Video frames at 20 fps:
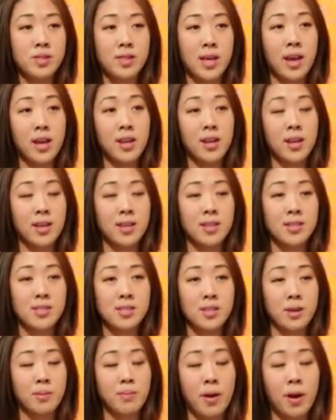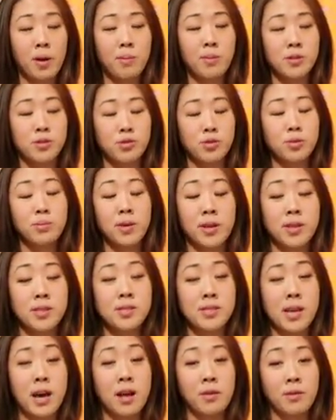that is comparable to a month's
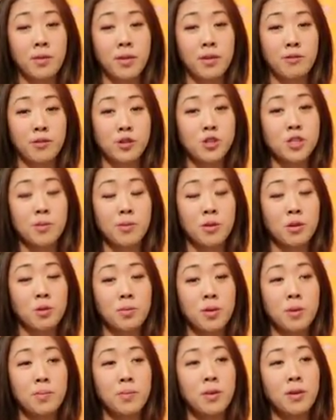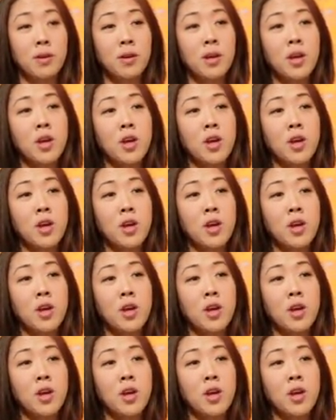salary for some other people.